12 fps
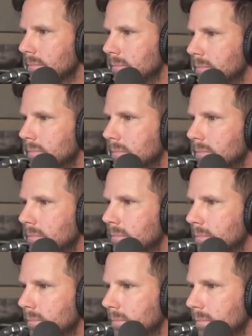
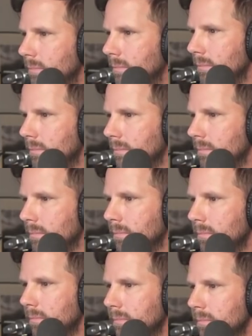
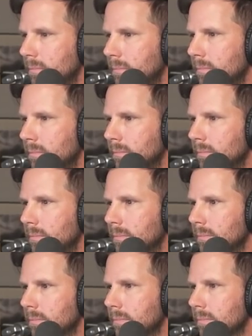
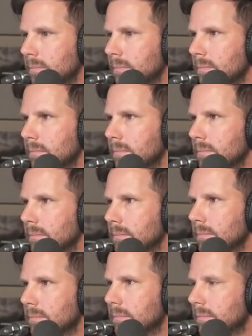
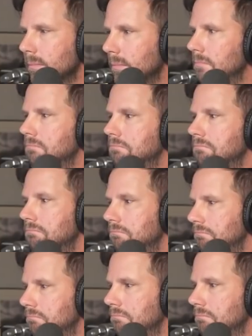
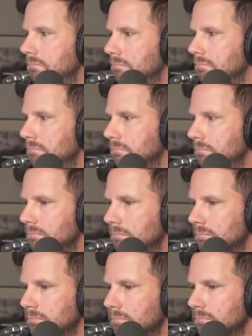
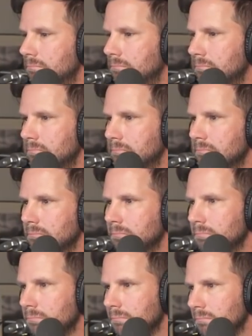
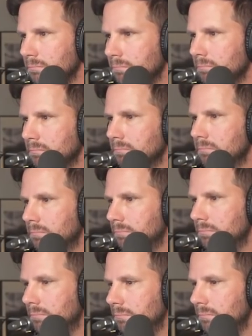(not speaking)